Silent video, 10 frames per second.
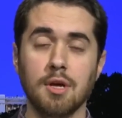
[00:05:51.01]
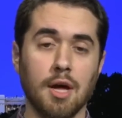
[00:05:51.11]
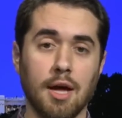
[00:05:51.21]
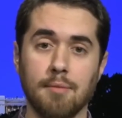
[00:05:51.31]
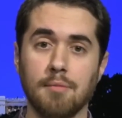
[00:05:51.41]

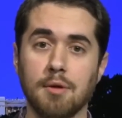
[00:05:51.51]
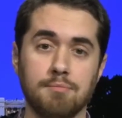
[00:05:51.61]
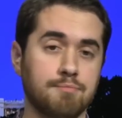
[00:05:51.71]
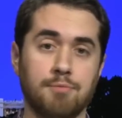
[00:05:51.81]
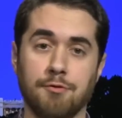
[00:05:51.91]
Um,
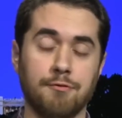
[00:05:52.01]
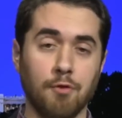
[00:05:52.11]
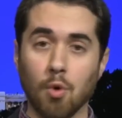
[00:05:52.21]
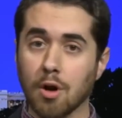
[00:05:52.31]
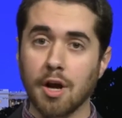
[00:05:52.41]

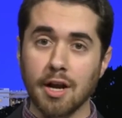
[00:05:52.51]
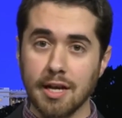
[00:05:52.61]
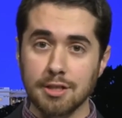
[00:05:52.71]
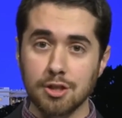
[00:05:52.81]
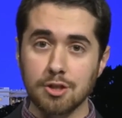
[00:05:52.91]
before God
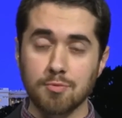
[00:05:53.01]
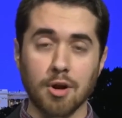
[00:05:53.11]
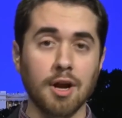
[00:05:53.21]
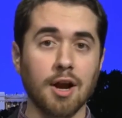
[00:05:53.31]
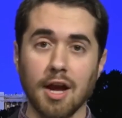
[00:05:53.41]
answers
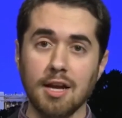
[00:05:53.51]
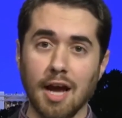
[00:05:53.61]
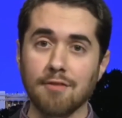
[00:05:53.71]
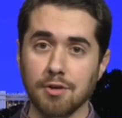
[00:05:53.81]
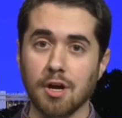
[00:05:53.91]
prayer and
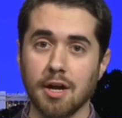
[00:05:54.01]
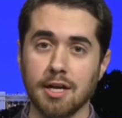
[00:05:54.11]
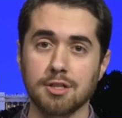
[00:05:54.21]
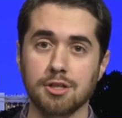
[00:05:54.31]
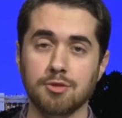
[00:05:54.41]
after God
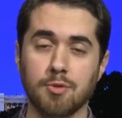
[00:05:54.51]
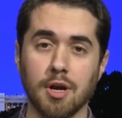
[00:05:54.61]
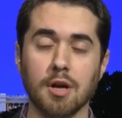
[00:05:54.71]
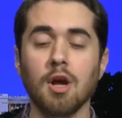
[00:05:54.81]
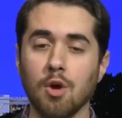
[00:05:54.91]
answers
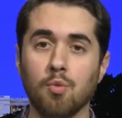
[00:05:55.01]
prayer,